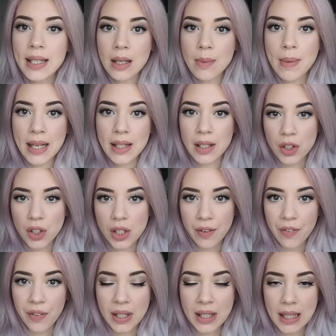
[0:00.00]
It did make such a
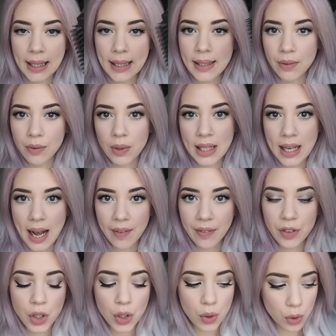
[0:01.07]
difference and I didn't really
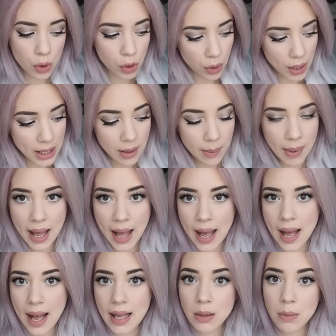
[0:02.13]
have to straighten my
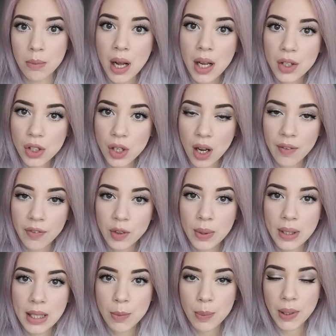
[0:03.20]
hair as much
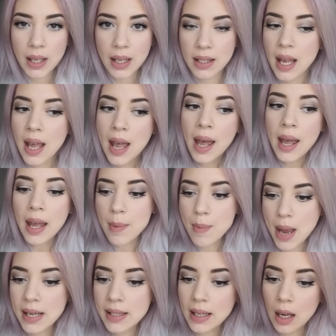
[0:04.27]
afterwards because it
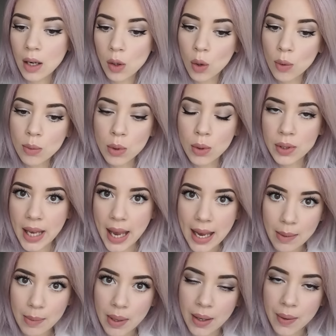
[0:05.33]
made it a lot more
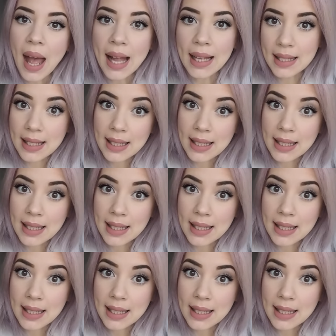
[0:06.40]
tamer and